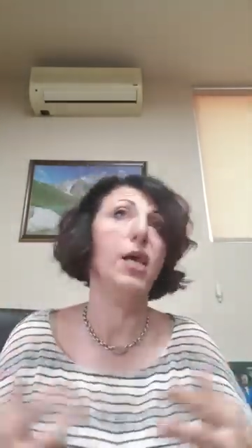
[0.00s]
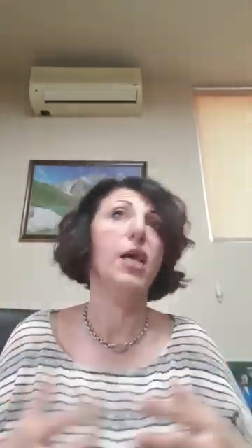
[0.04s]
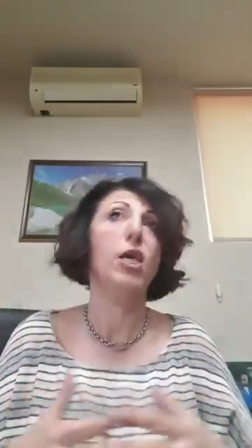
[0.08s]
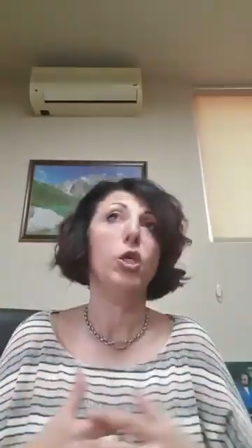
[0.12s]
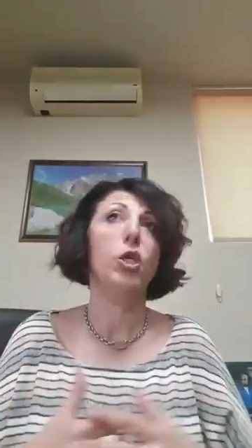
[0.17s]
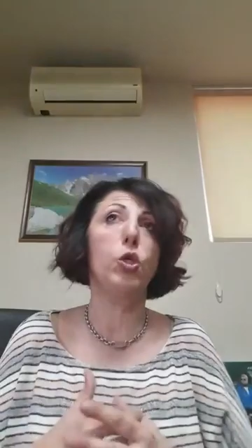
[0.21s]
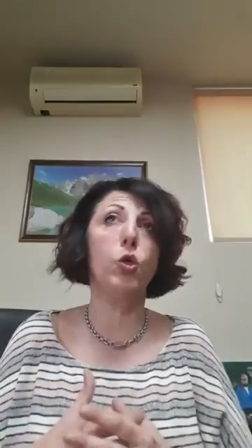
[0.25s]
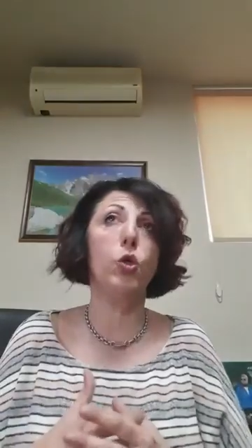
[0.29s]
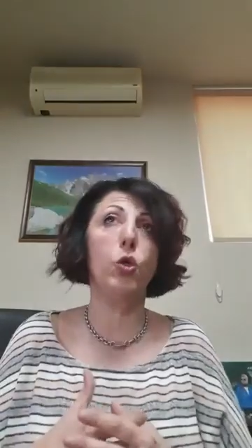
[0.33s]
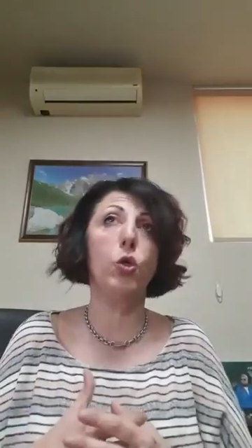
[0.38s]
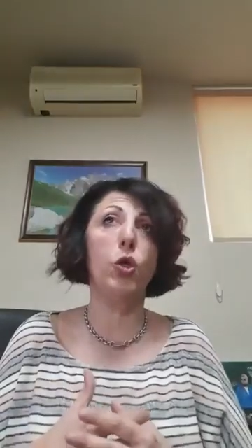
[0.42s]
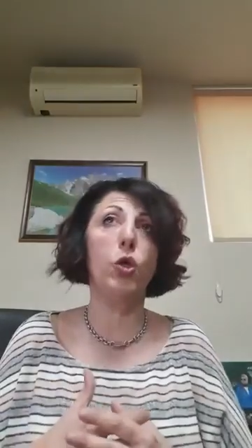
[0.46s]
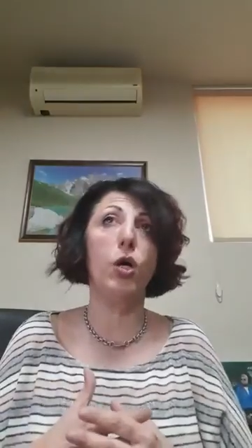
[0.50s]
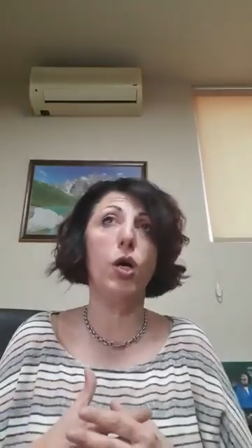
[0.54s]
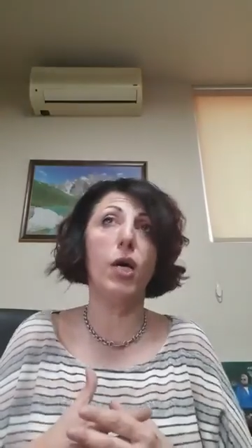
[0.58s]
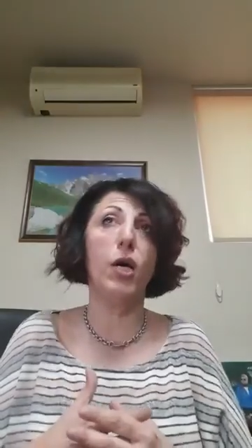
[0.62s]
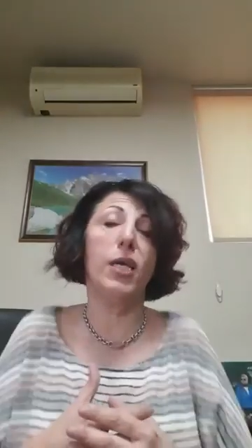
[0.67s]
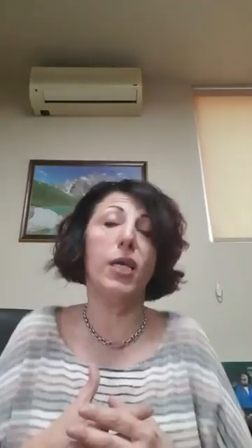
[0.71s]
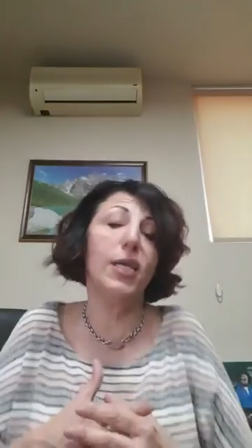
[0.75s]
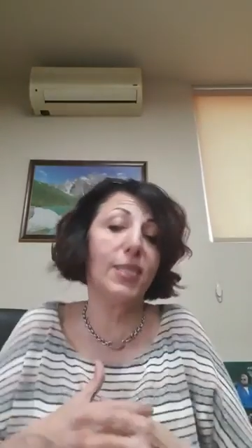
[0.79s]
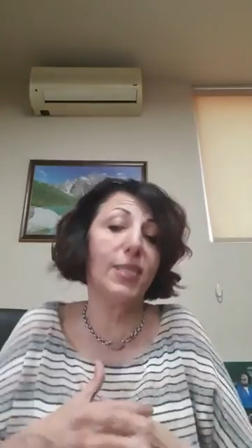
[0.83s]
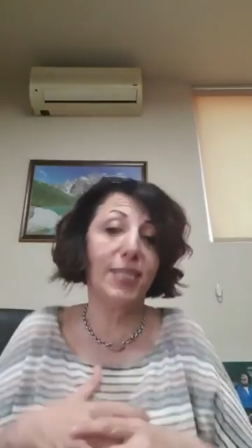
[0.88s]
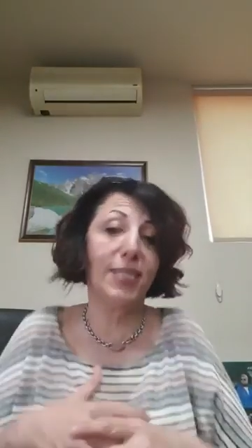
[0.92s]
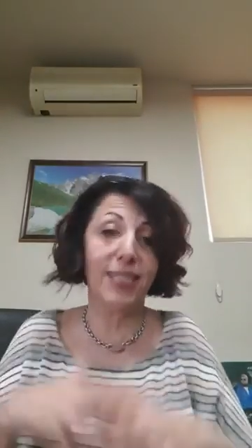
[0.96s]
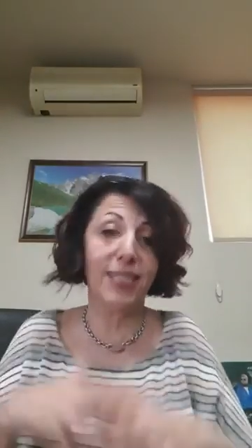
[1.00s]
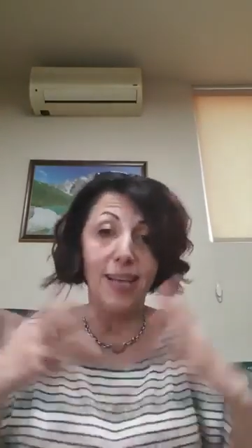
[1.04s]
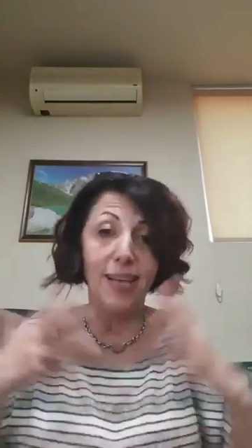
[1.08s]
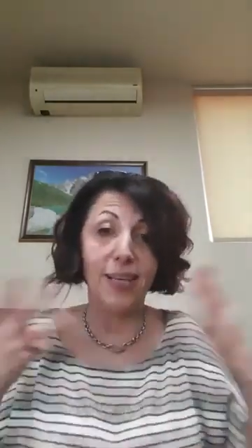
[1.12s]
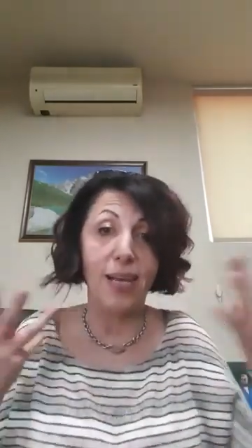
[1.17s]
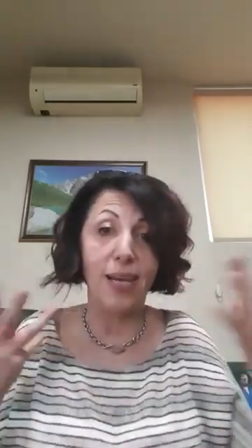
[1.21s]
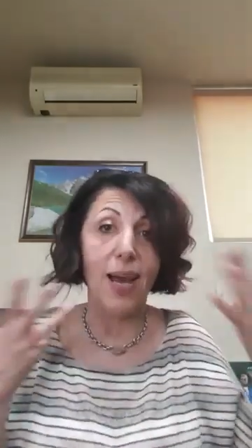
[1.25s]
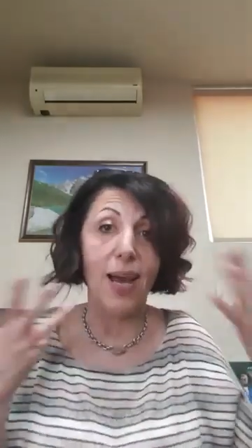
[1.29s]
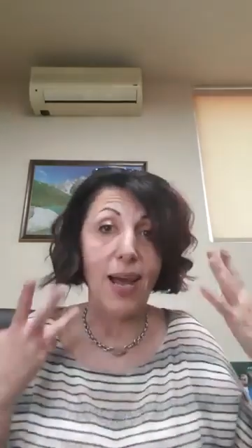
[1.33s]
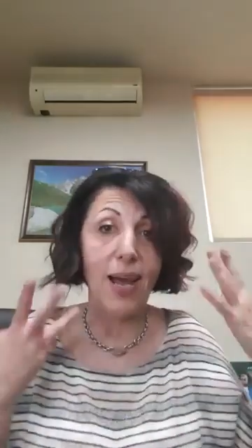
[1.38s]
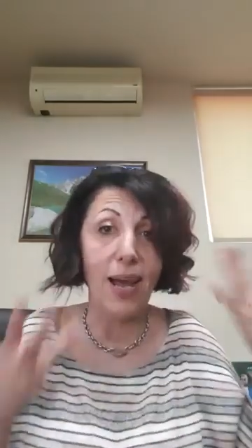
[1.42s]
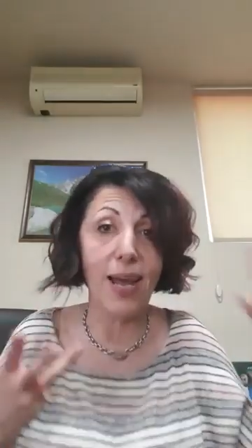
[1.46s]
you know, is like
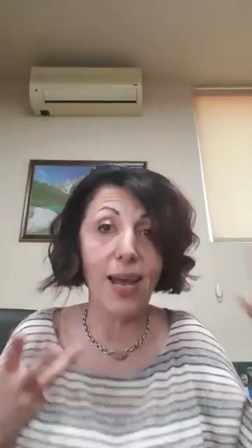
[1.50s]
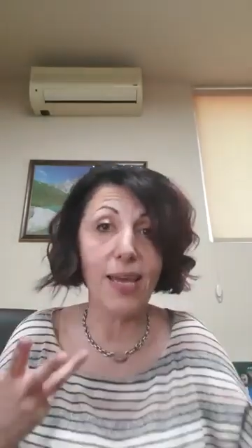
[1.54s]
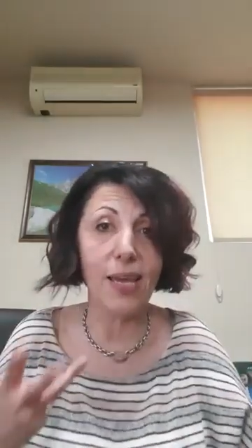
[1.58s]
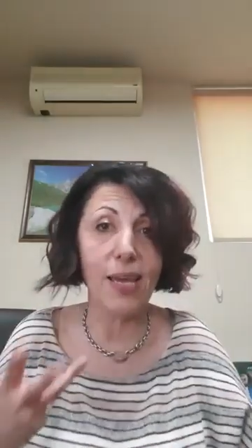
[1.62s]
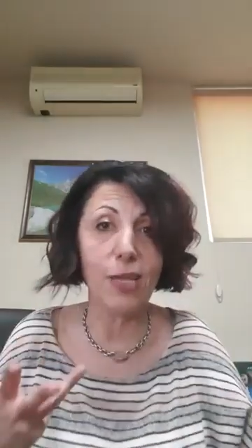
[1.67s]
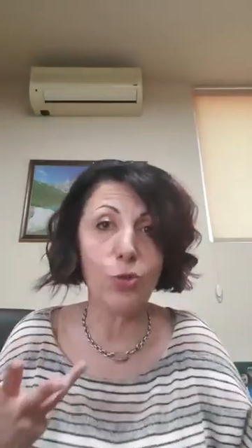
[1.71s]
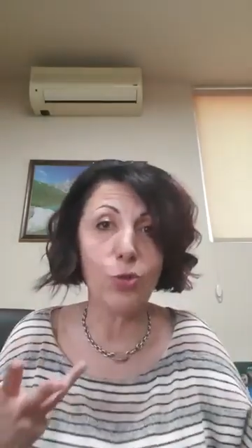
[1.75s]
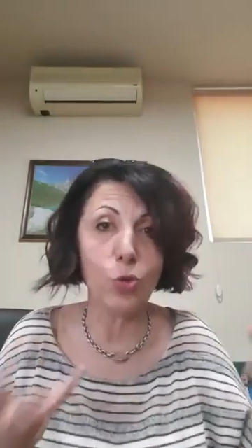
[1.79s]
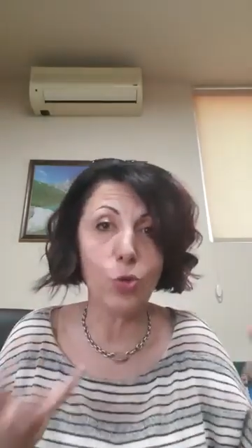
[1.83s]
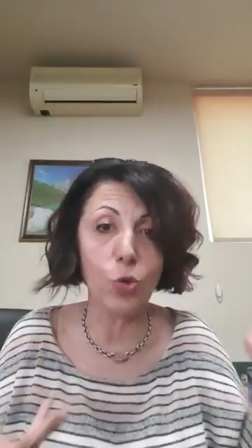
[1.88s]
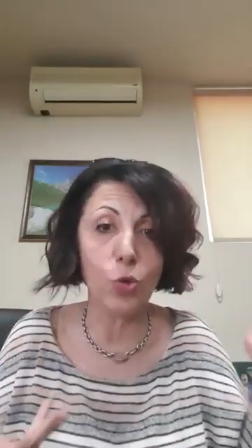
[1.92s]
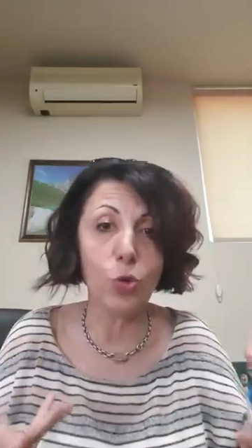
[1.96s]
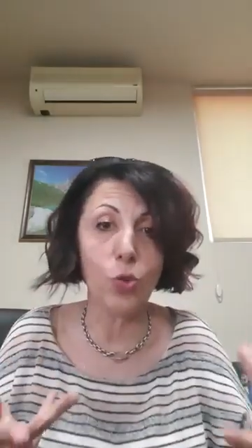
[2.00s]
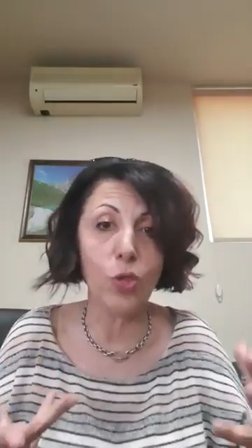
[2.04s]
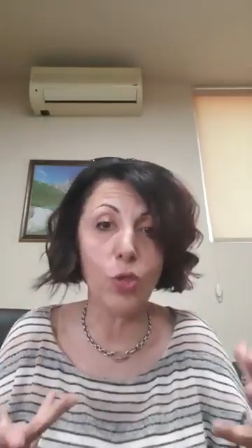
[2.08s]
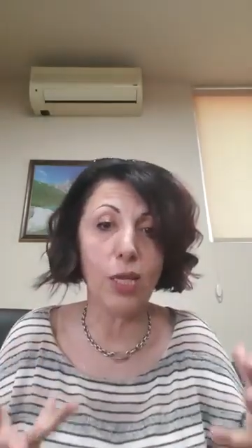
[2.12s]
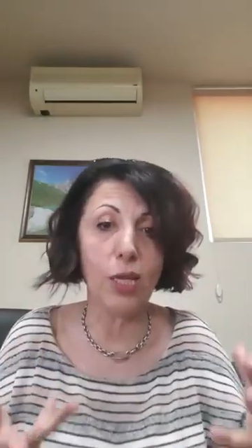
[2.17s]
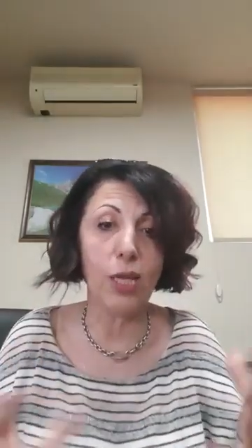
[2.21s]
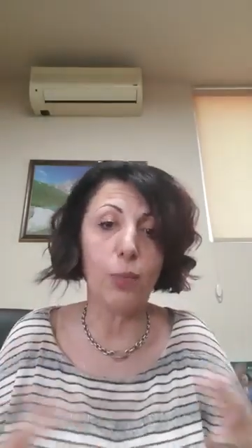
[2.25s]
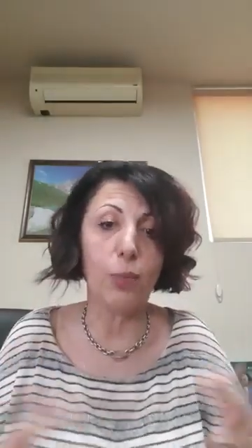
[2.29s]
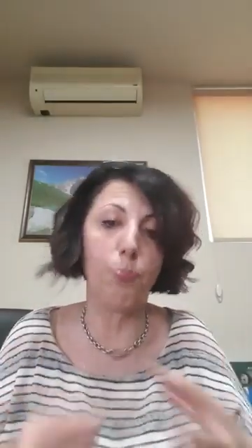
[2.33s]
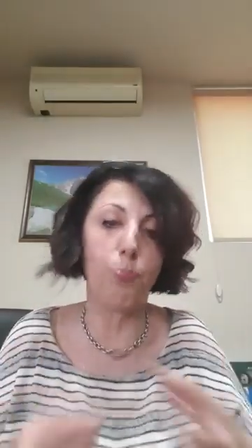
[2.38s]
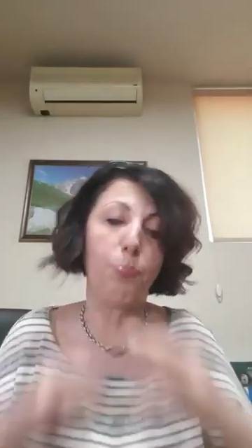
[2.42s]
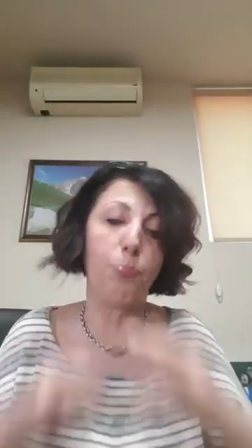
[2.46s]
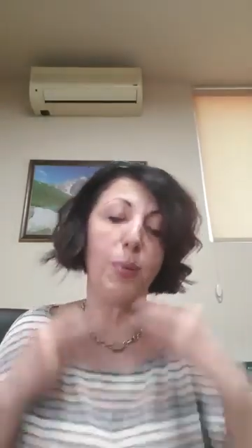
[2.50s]
a high-end unit,